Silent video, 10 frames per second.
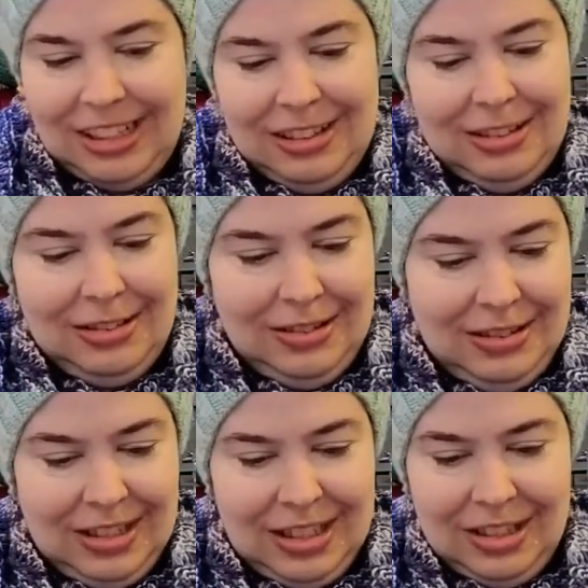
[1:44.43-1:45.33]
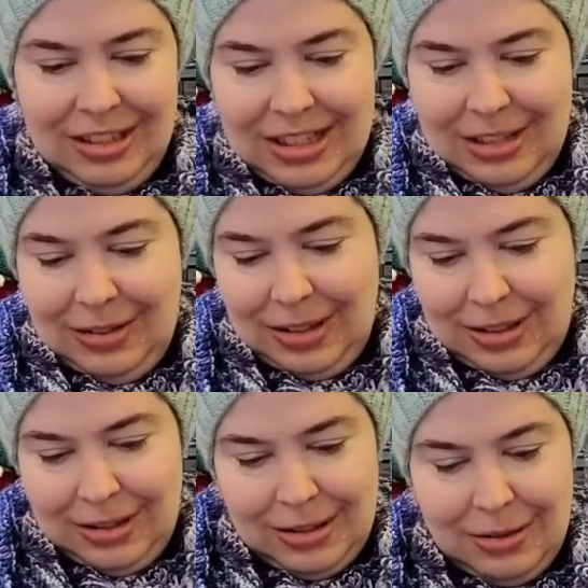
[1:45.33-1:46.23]
Oh, it turned out
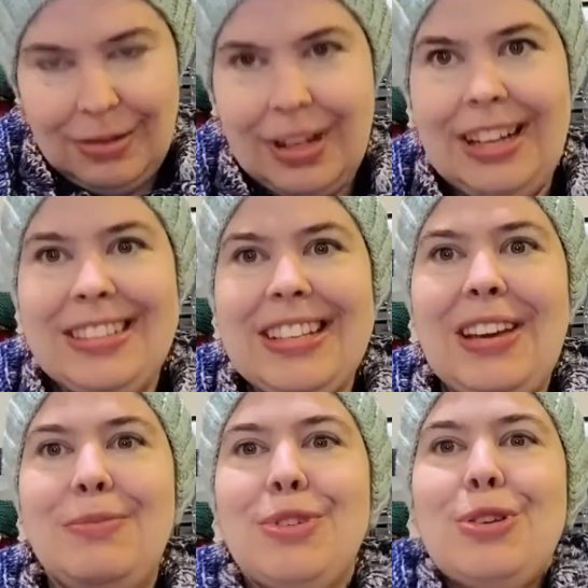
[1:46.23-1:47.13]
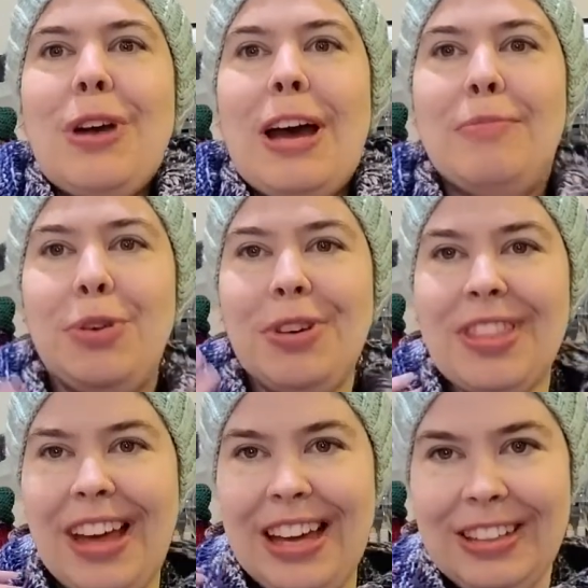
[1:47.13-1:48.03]
so nice. I'm so happy
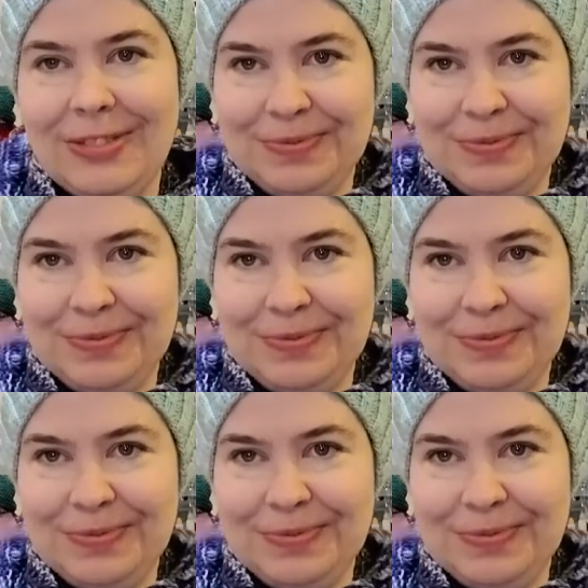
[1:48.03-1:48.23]
with that.